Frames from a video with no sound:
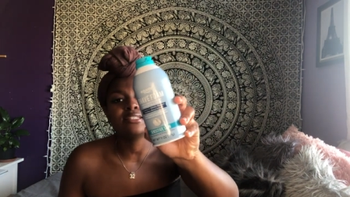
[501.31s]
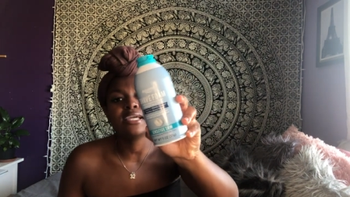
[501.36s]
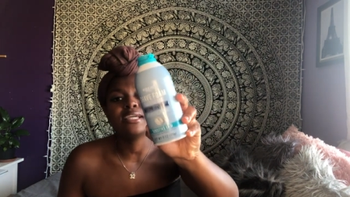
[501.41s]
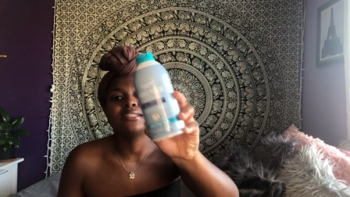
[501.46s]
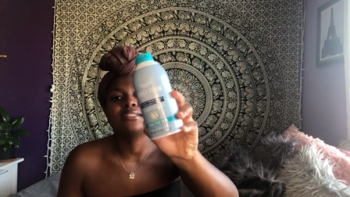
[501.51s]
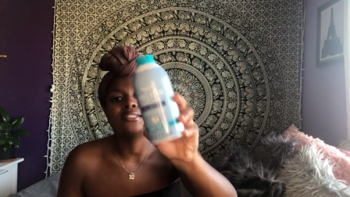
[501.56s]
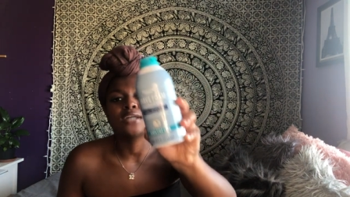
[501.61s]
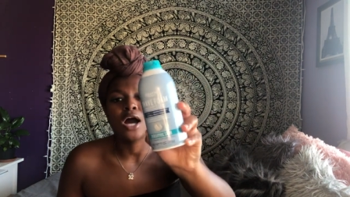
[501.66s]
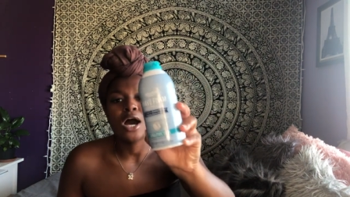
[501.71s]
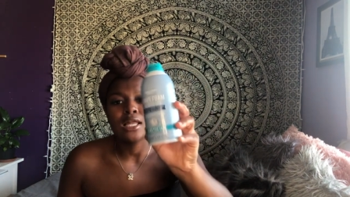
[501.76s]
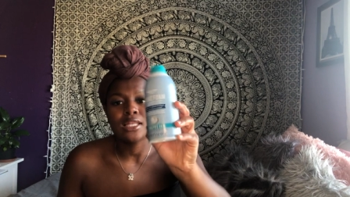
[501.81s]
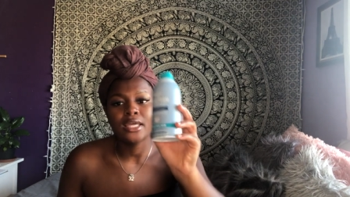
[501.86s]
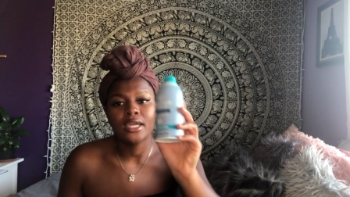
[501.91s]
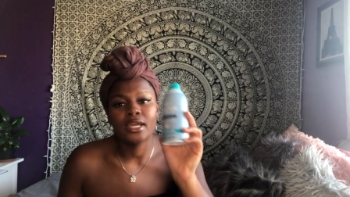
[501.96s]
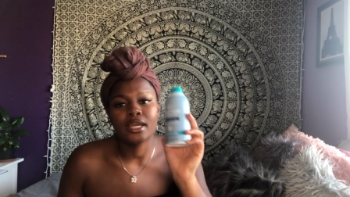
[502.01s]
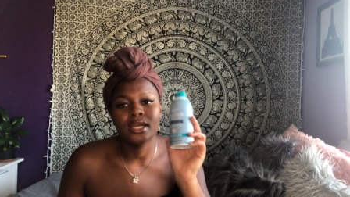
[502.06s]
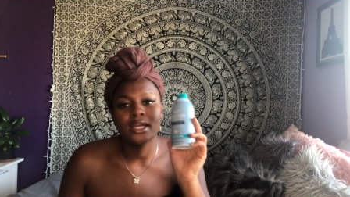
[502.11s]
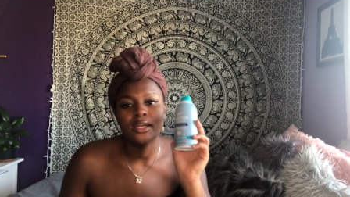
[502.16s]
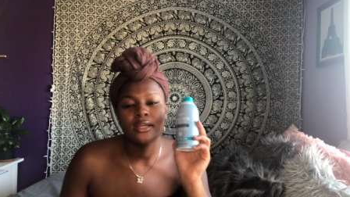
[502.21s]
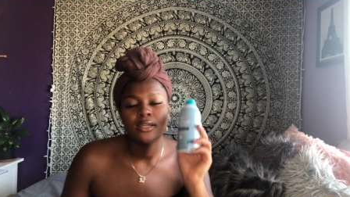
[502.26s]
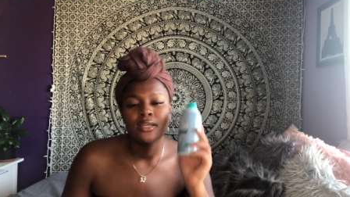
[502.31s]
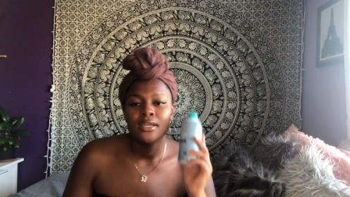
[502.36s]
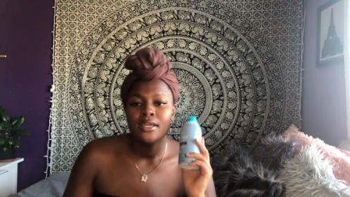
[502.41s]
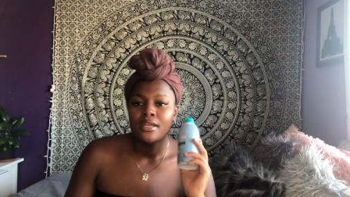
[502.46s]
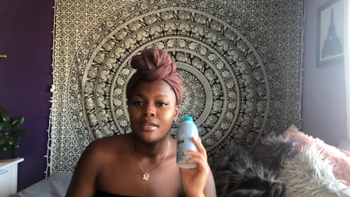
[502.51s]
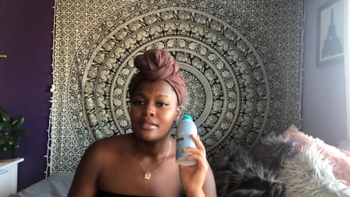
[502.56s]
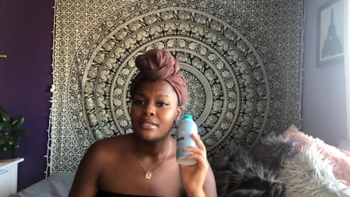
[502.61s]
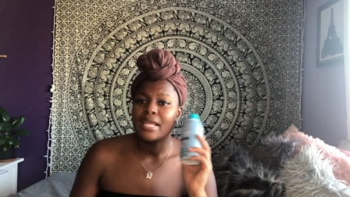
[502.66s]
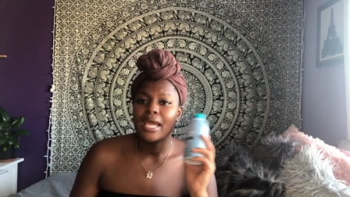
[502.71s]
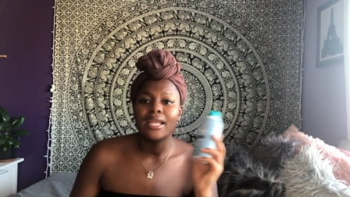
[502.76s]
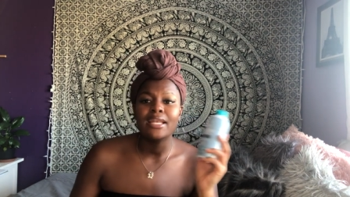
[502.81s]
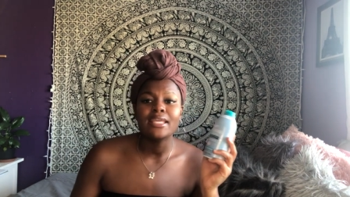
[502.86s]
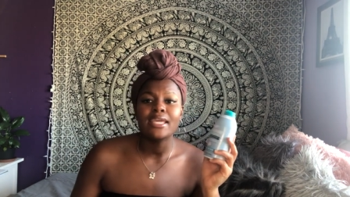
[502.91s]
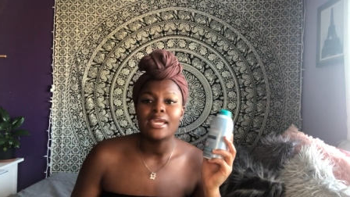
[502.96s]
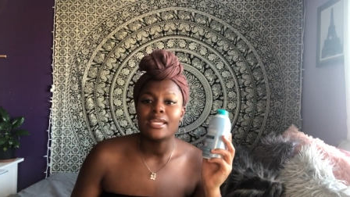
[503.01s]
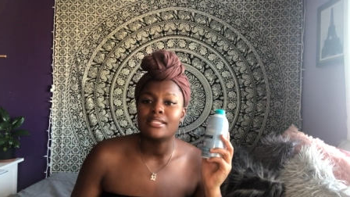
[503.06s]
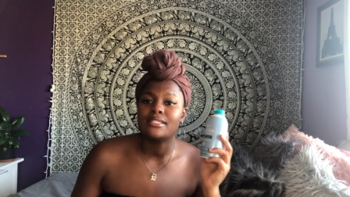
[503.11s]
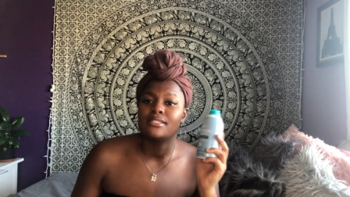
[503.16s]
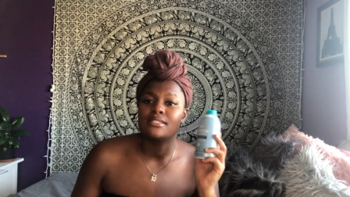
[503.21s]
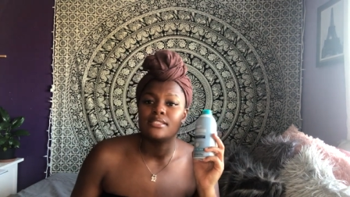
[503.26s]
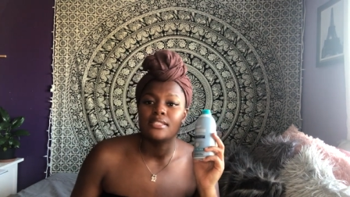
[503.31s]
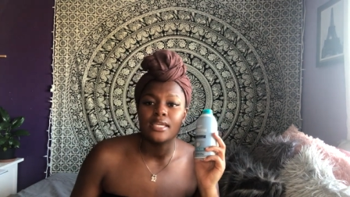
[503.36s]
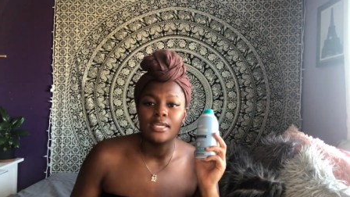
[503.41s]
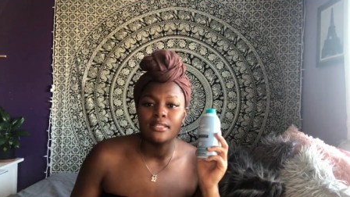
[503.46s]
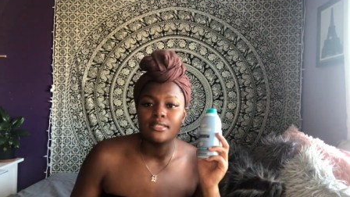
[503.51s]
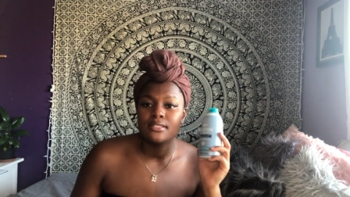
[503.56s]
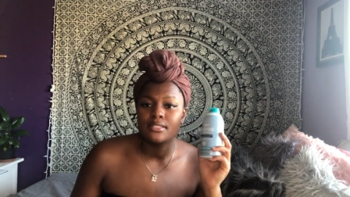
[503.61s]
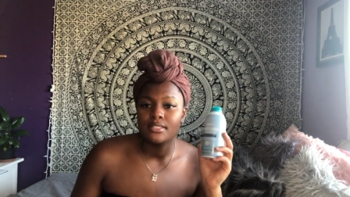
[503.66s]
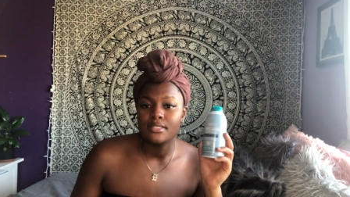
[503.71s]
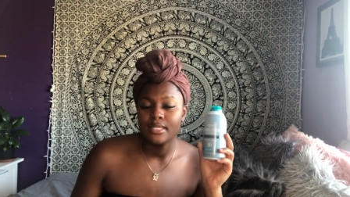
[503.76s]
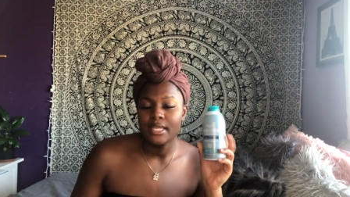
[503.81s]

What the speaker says: $1.98.